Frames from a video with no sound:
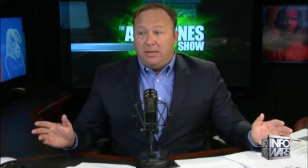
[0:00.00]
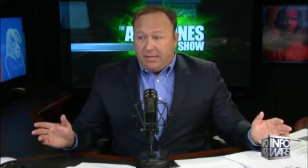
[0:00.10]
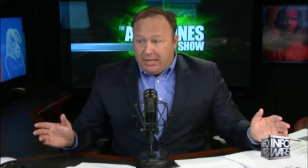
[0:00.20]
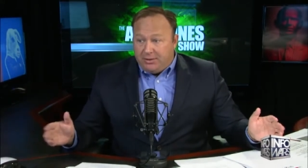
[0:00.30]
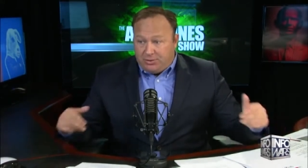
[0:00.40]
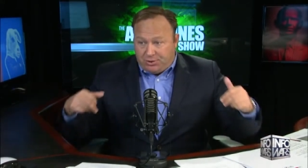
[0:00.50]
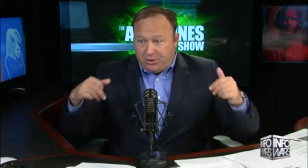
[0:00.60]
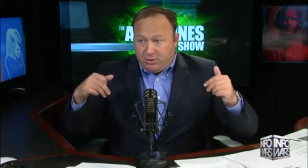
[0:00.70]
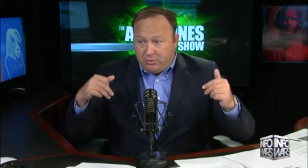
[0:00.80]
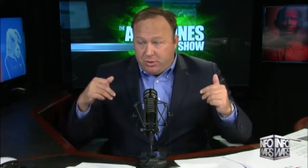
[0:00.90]
It's
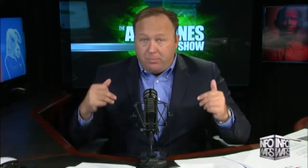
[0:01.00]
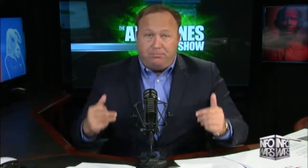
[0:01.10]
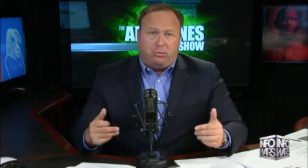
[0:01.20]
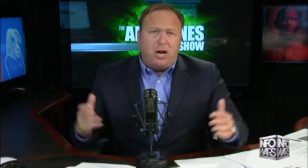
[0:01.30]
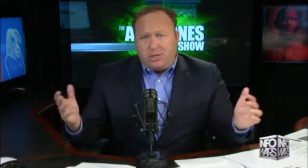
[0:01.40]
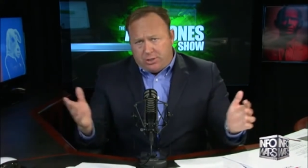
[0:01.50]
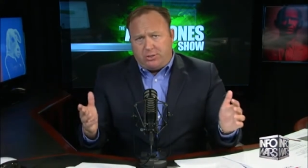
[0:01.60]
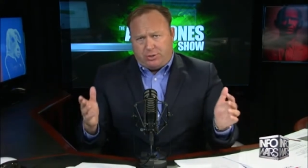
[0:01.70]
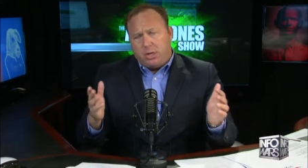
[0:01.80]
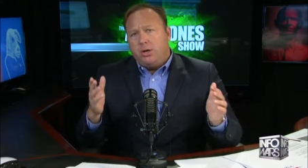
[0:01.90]
the
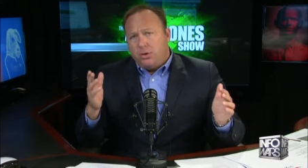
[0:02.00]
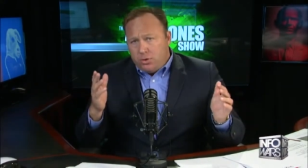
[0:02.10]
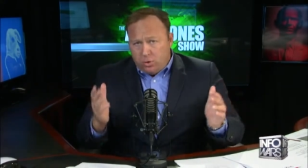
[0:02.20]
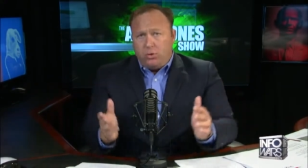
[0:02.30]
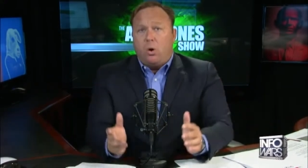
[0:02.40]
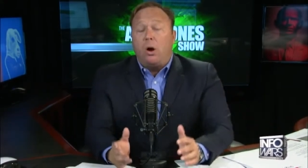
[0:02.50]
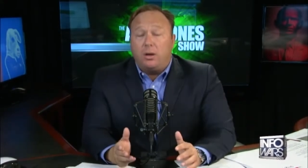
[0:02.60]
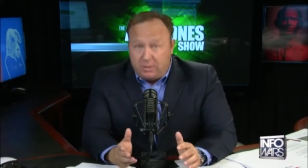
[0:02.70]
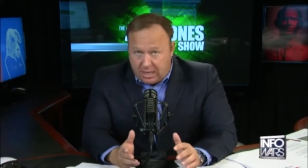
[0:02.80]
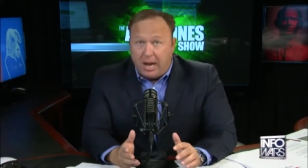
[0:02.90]
precious New
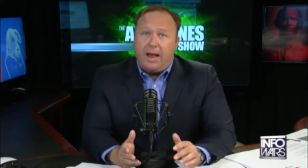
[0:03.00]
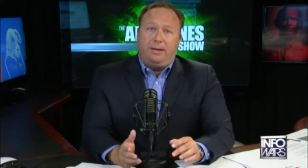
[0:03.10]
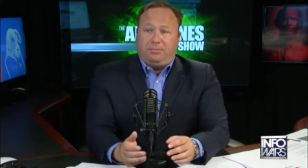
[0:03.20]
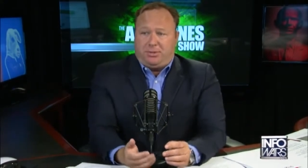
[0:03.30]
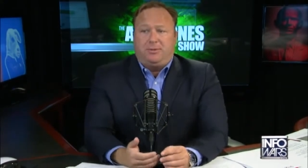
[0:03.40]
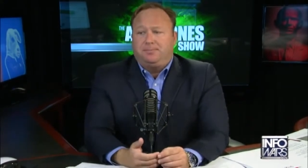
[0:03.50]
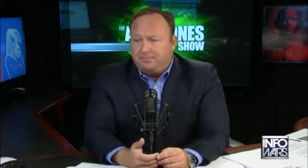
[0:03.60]
York Times.